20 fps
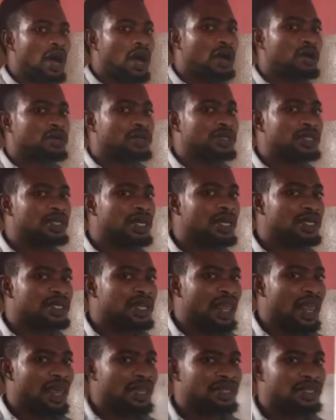our
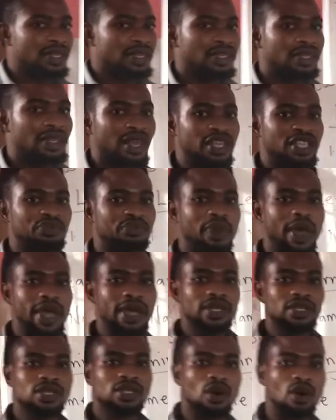today's lesson is
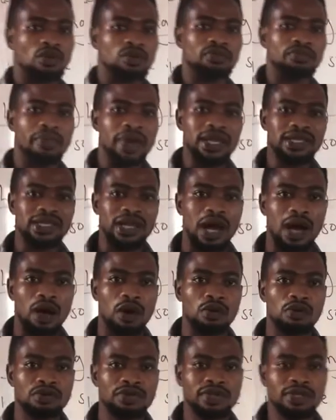based on
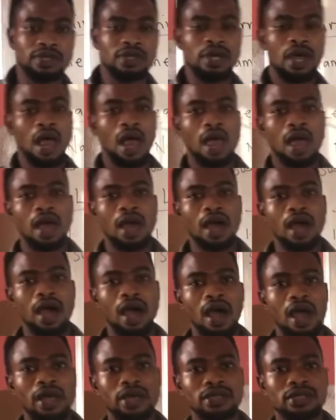metals
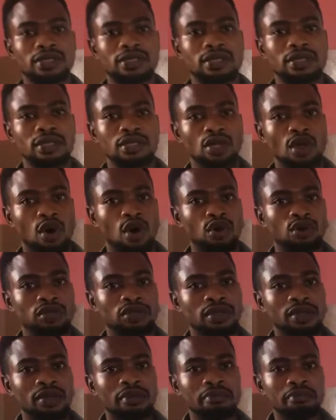and
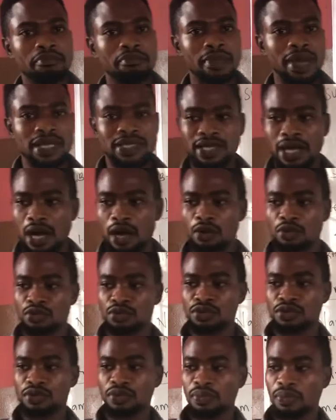
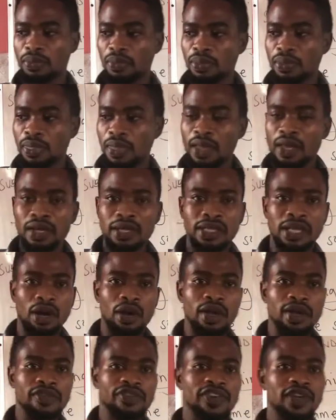non-metals.
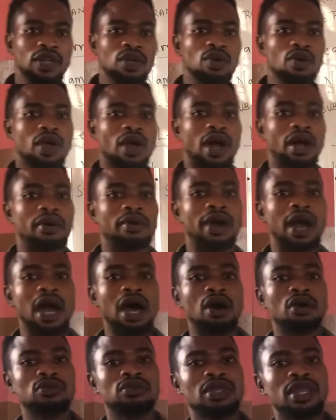Now, if you look
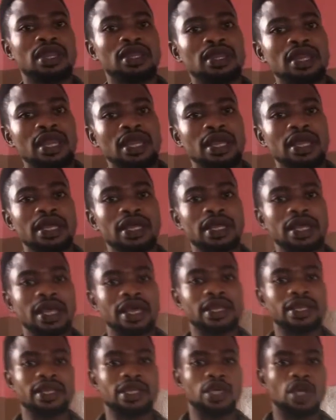around
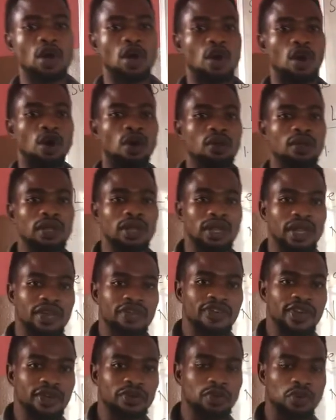in your
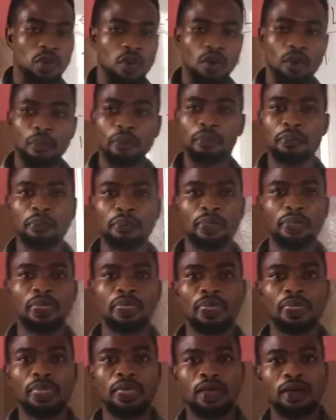living
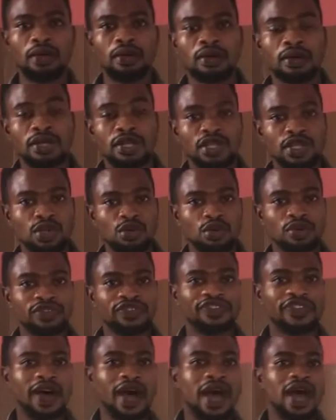room, you will
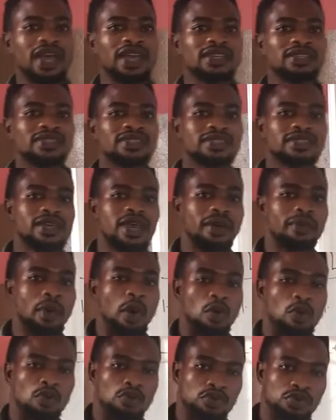find
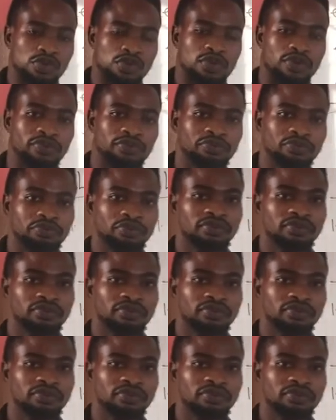tables,